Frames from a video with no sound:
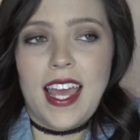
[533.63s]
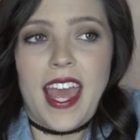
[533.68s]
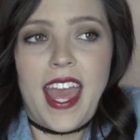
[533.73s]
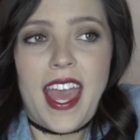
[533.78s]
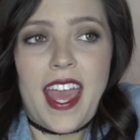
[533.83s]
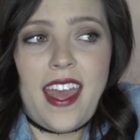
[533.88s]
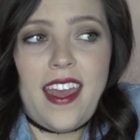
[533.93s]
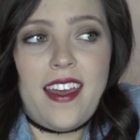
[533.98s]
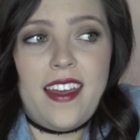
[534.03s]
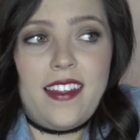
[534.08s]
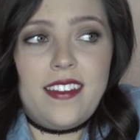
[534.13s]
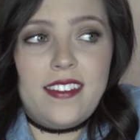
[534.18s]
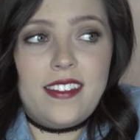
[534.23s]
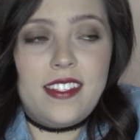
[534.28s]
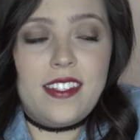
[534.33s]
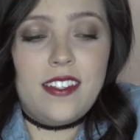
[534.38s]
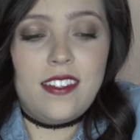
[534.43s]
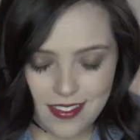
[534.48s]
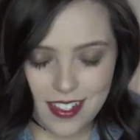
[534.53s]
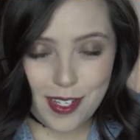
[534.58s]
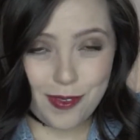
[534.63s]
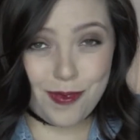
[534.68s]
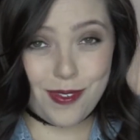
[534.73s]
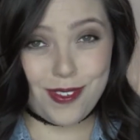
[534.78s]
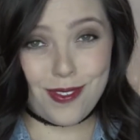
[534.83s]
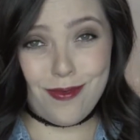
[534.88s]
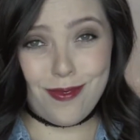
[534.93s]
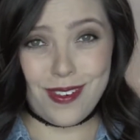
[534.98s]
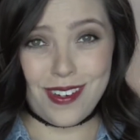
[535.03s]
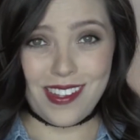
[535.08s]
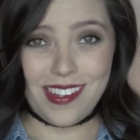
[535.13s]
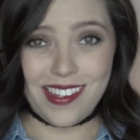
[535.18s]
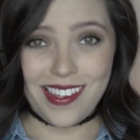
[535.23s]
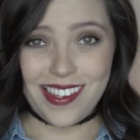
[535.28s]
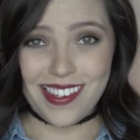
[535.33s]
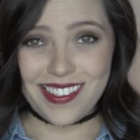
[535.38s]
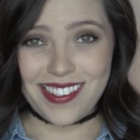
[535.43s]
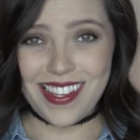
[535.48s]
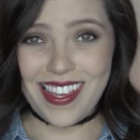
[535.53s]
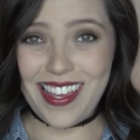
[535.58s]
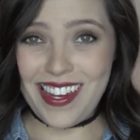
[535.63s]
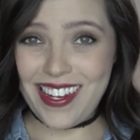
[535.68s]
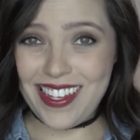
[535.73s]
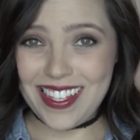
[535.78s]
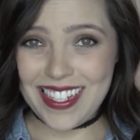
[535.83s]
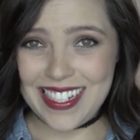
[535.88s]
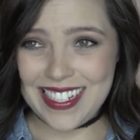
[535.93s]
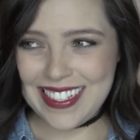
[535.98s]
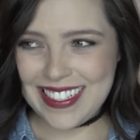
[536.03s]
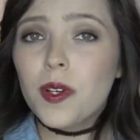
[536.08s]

and I'm just really excited.